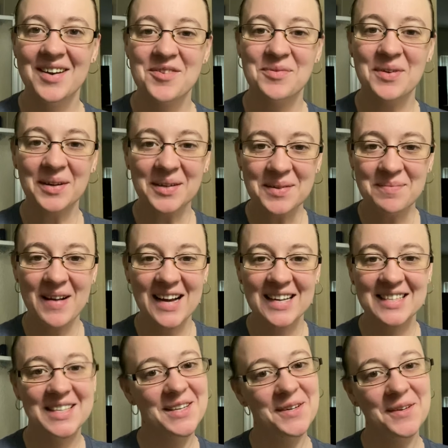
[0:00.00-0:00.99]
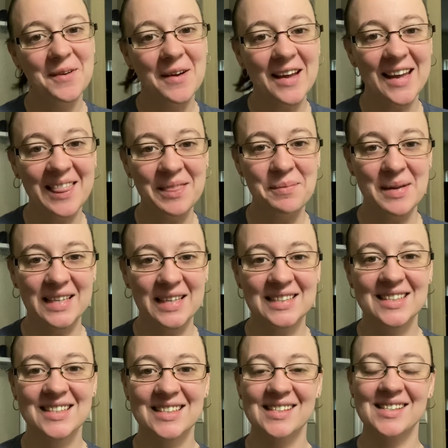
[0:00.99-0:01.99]
Welcome back to In the
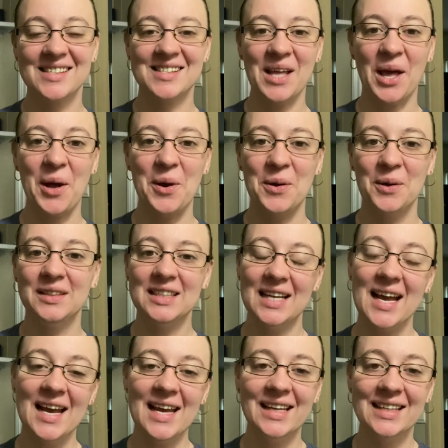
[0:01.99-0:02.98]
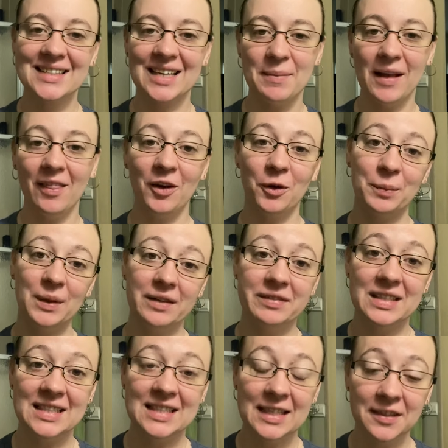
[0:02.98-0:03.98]
Midst. So today is going to be a little bit of a
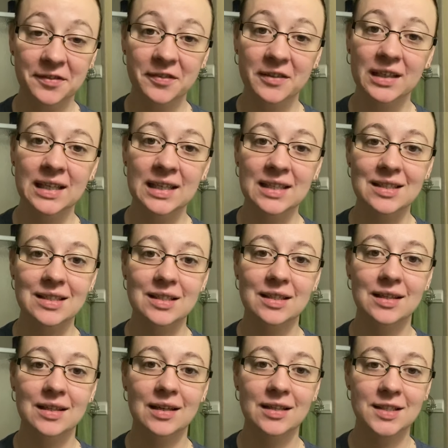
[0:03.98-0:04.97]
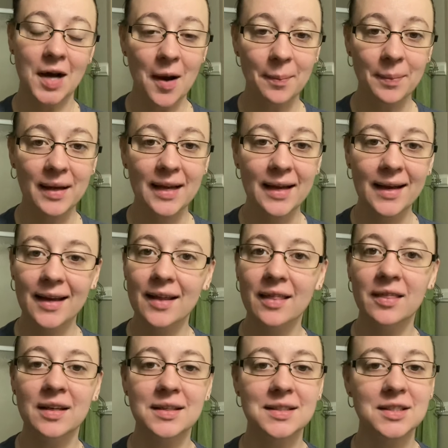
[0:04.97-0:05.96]
different topic.
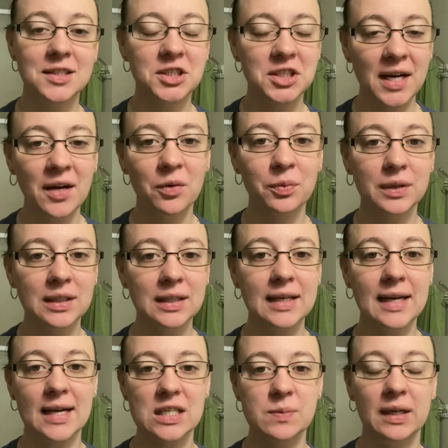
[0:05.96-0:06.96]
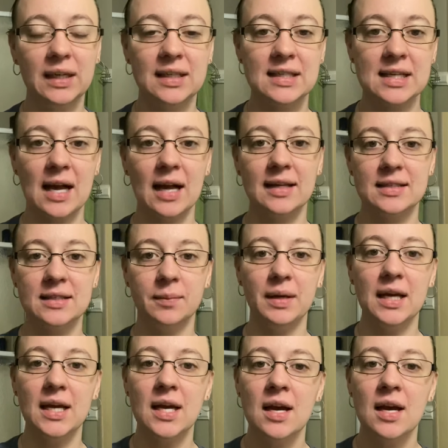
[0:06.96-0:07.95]
This channel really has been designed to
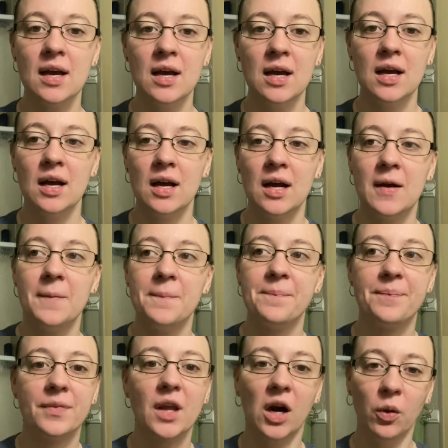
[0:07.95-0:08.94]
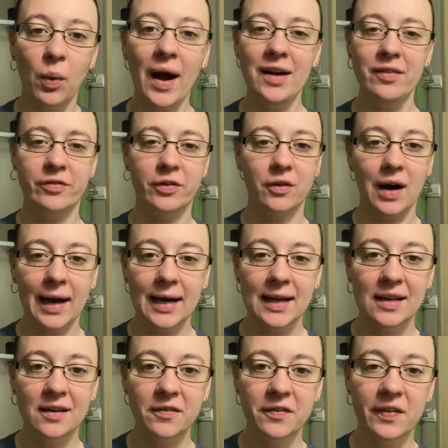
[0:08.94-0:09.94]
be a wide
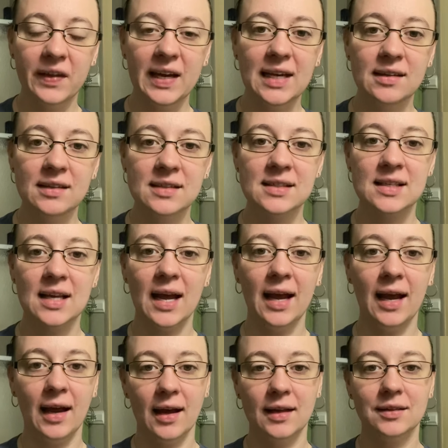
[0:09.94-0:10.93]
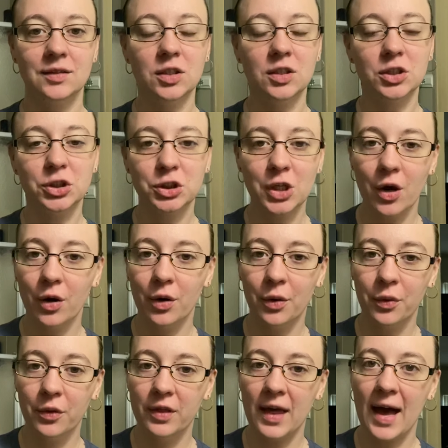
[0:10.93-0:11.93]
variety of things and to
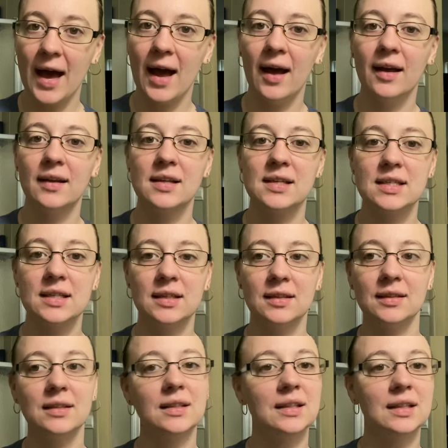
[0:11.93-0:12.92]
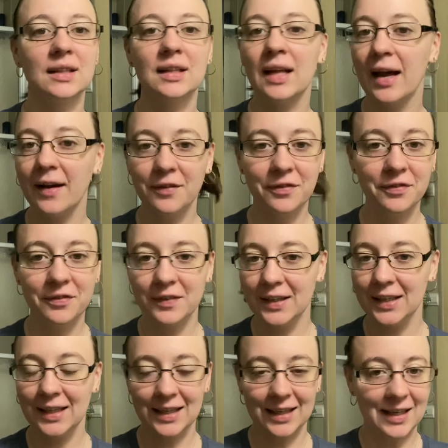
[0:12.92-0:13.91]
show that life
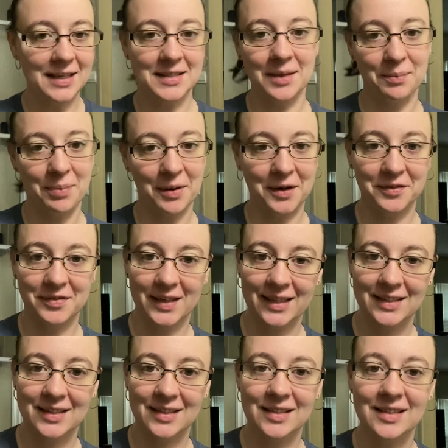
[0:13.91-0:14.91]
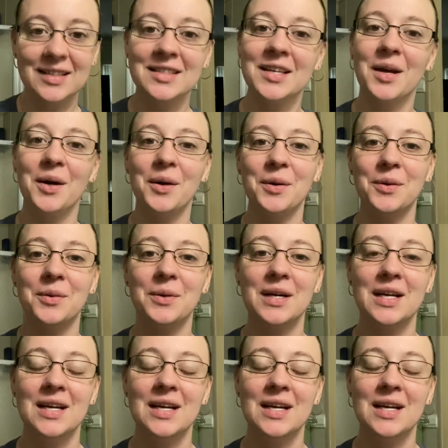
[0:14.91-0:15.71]
isn't perfect. So